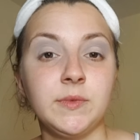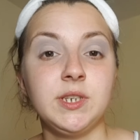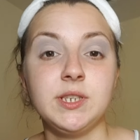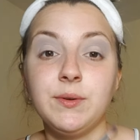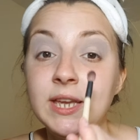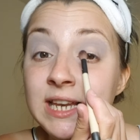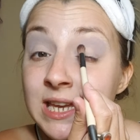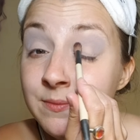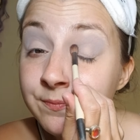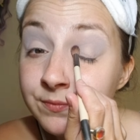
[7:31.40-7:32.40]
Just quickly.
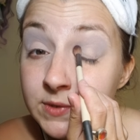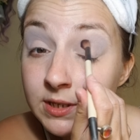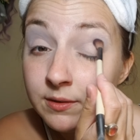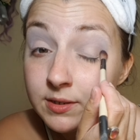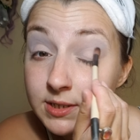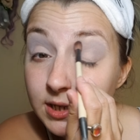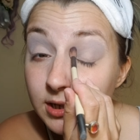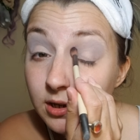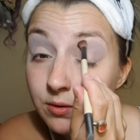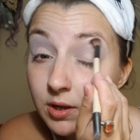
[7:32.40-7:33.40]
So I'm just going to
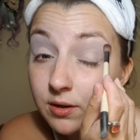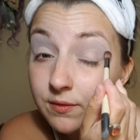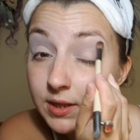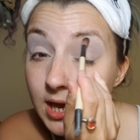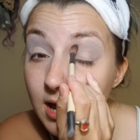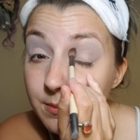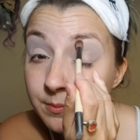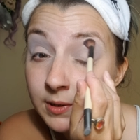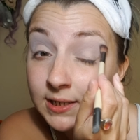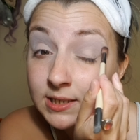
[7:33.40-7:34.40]
go over that
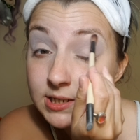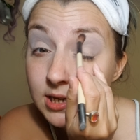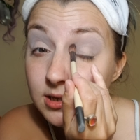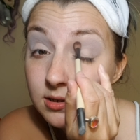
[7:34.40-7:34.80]
and blend it.